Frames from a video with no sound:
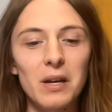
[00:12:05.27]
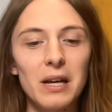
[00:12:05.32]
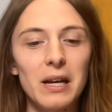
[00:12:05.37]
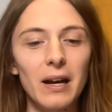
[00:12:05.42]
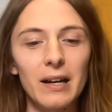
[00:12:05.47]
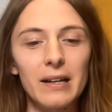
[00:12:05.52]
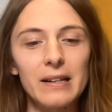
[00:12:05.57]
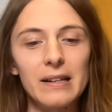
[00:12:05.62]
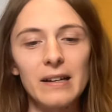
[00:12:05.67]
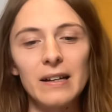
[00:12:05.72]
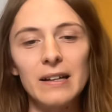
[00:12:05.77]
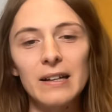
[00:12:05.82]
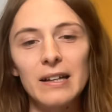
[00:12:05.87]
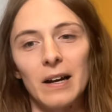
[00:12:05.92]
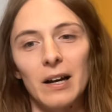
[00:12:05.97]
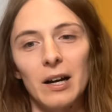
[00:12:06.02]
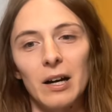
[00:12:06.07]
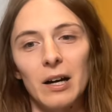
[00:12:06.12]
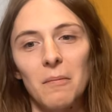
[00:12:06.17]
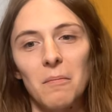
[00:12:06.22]
I
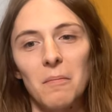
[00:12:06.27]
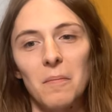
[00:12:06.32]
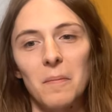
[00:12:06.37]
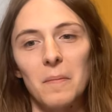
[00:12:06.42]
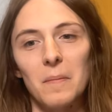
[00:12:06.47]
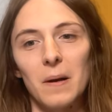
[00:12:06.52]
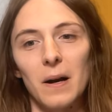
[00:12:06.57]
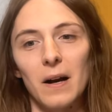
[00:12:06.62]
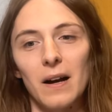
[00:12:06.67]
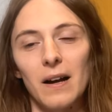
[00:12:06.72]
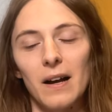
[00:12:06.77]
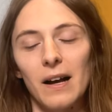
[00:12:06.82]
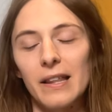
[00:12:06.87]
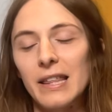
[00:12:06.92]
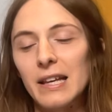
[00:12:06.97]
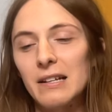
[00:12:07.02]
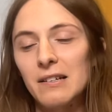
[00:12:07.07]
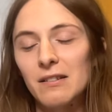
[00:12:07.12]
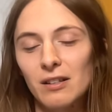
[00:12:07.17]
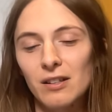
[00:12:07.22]
um I
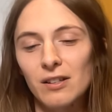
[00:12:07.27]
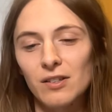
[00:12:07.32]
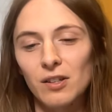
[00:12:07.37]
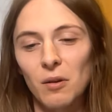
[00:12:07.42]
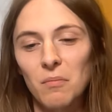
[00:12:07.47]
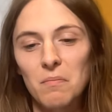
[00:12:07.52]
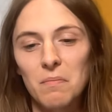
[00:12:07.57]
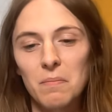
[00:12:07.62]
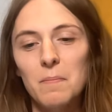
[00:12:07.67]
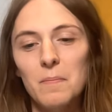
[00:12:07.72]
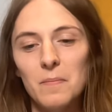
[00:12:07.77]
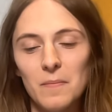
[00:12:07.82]
think some